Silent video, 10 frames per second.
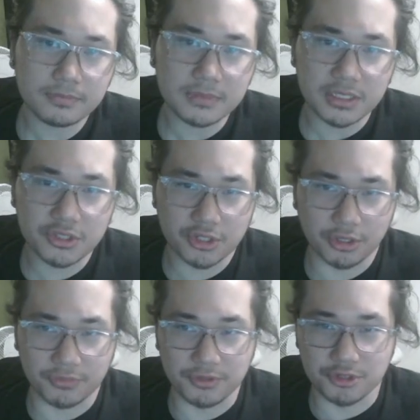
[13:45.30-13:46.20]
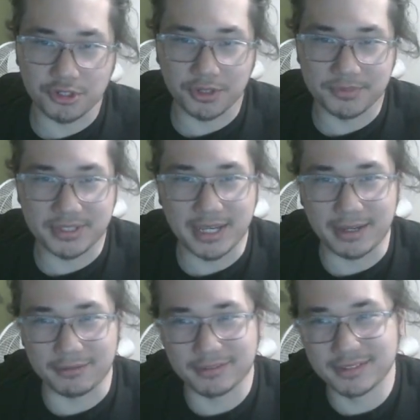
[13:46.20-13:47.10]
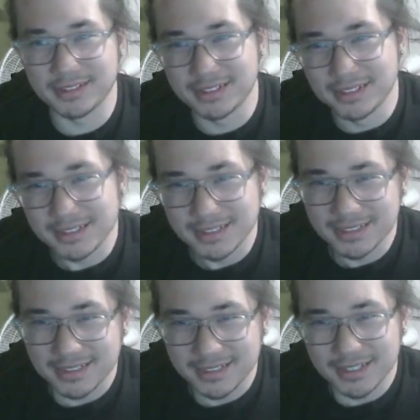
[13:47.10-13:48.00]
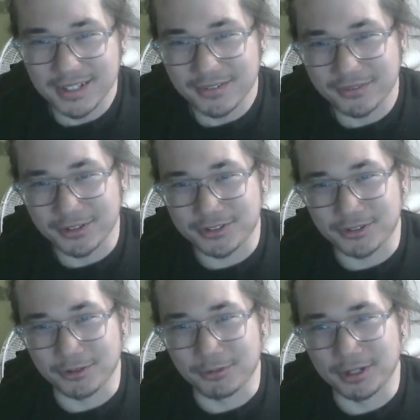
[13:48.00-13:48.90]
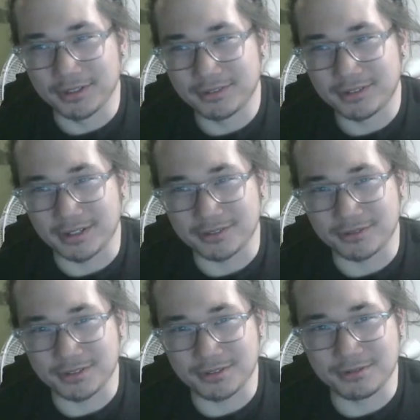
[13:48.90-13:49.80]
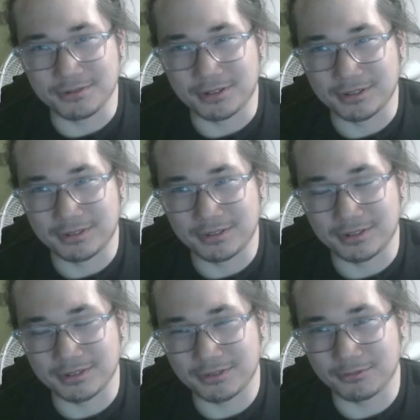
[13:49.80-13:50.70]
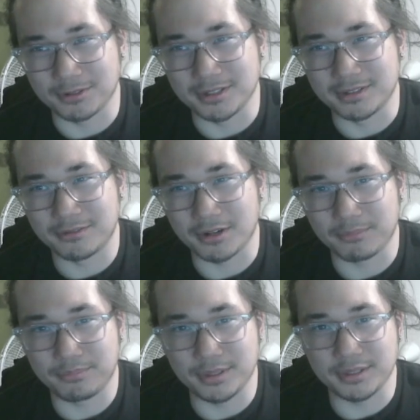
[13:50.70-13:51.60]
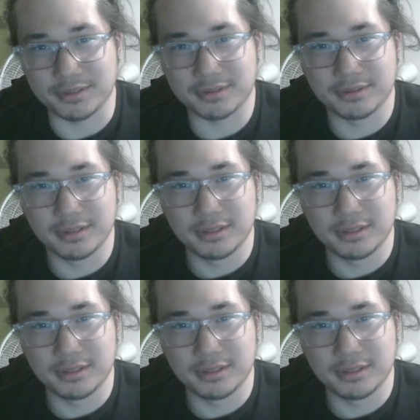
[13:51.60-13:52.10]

Shadal Fusion comes down, Phyrexial 1, Construct 2, Dog 3, grab Beast,